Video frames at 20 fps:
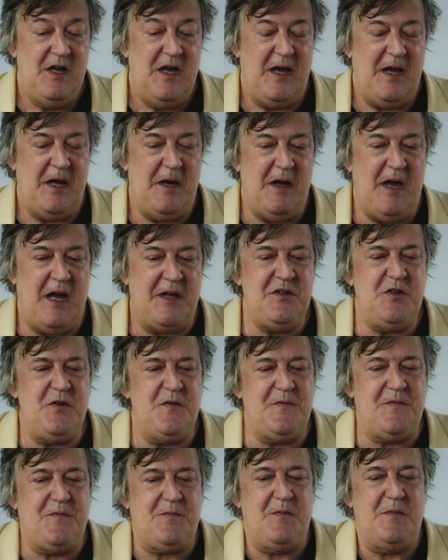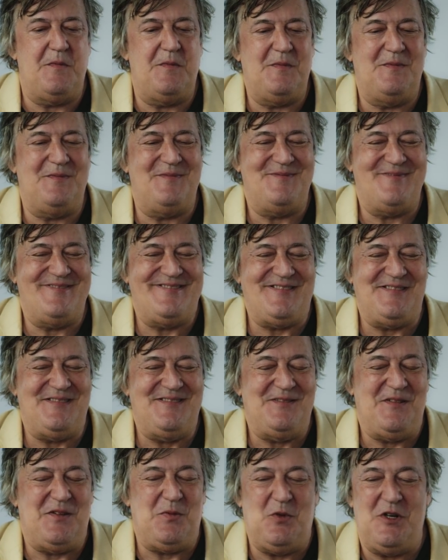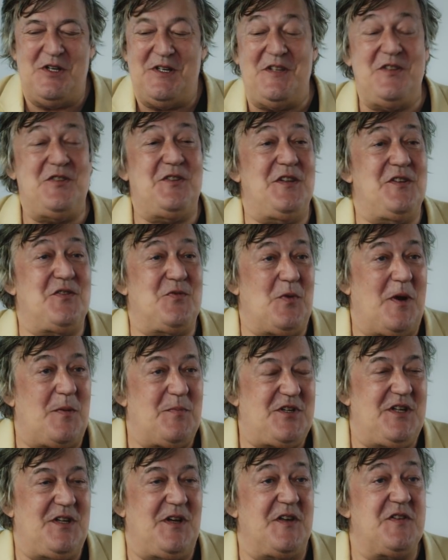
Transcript: And the word is disrupted.